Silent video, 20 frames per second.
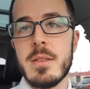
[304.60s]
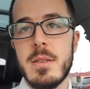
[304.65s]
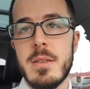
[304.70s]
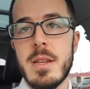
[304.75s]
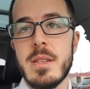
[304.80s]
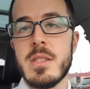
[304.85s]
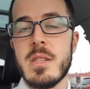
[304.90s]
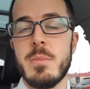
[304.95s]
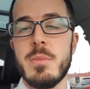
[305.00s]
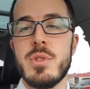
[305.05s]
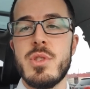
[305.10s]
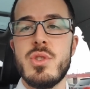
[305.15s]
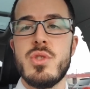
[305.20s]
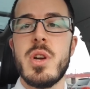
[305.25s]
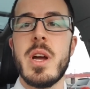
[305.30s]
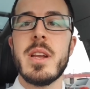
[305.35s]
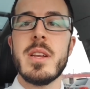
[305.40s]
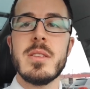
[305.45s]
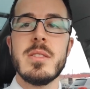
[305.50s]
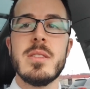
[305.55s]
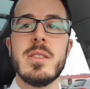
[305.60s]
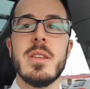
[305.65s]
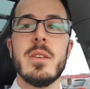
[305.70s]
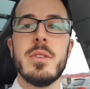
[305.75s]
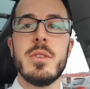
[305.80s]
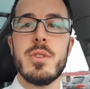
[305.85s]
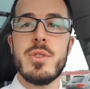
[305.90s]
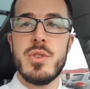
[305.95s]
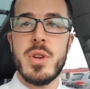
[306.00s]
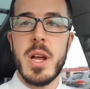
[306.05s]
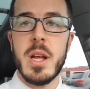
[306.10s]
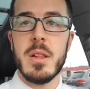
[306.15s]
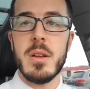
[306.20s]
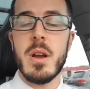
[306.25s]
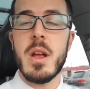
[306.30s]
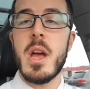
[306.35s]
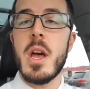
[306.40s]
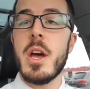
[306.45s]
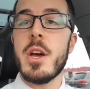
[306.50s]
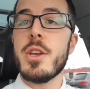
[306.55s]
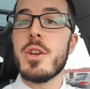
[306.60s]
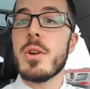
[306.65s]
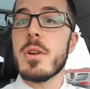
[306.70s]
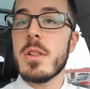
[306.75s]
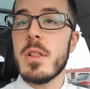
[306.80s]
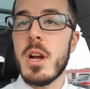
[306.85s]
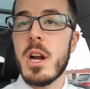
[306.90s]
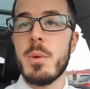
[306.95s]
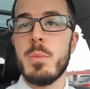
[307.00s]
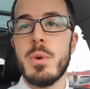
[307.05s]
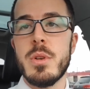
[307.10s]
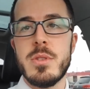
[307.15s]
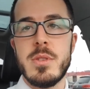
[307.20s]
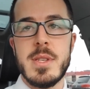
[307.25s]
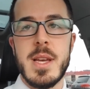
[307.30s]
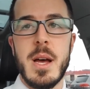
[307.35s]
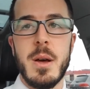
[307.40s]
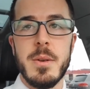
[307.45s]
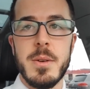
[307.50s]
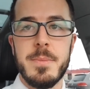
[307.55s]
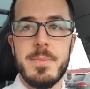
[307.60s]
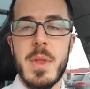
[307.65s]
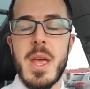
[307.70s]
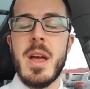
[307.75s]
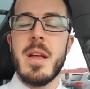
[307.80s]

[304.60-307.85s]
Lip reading: and someone's trying to steal your trailer, your alarm will sound.